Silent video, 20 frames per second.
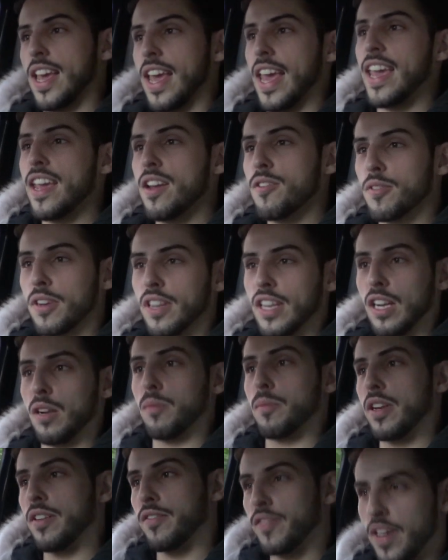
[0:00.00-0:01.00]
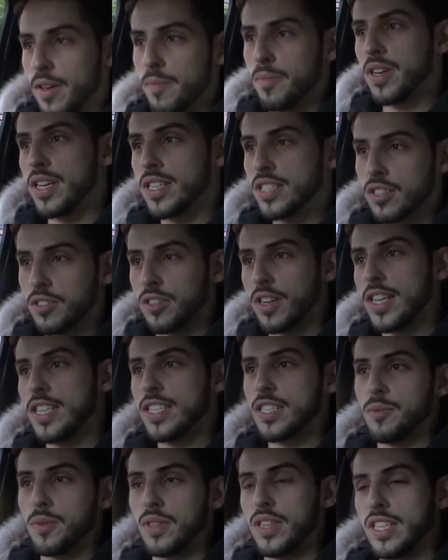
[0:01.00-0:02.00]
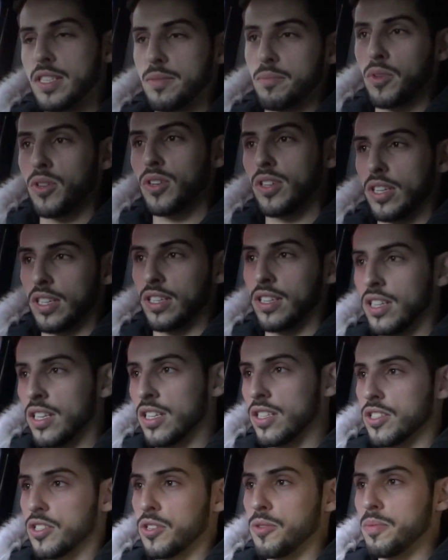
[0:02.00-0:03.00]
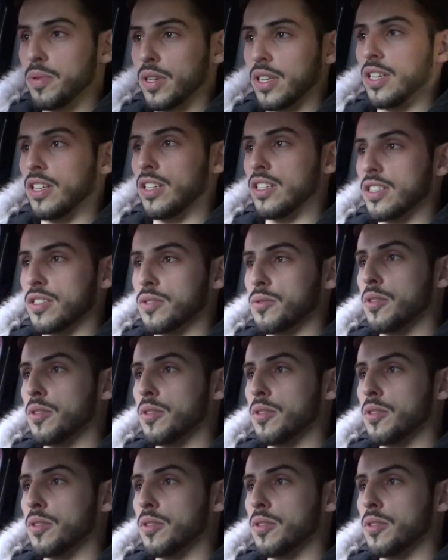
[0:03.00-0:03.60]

hear a little bit of it, but it's crazy with these modern supercars,